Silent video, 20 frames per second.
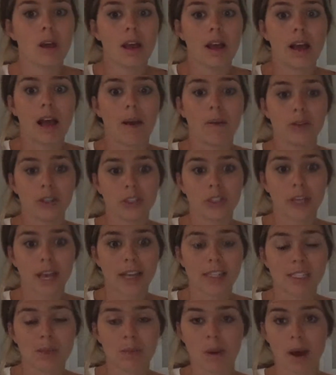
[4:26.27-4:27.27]
I want you
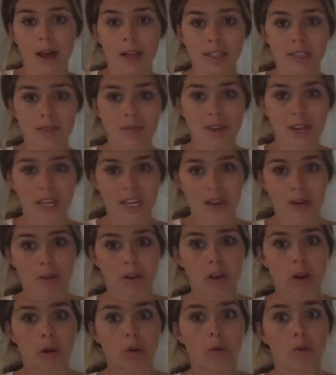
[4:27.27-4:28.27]
guys to pause the video and
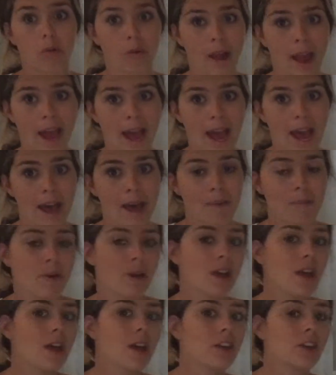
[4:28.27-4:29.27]
go grab
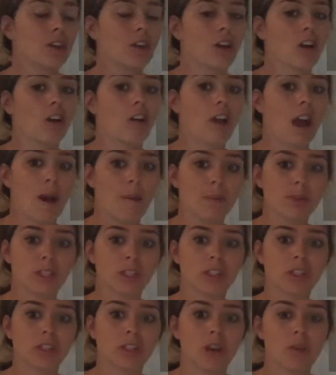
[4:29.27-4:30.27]
your
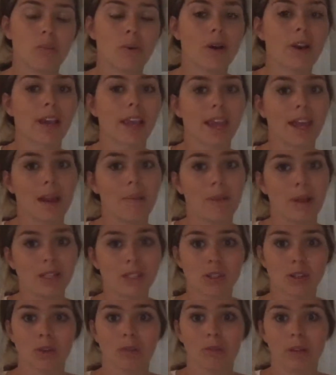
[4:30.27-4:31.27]
composition notebook and a
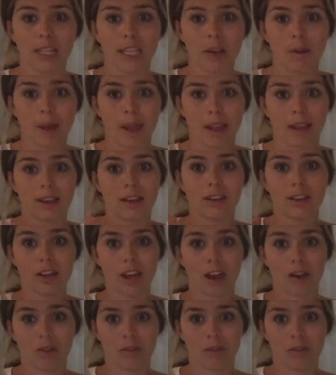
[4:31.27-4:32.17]
pencil really quick. Go.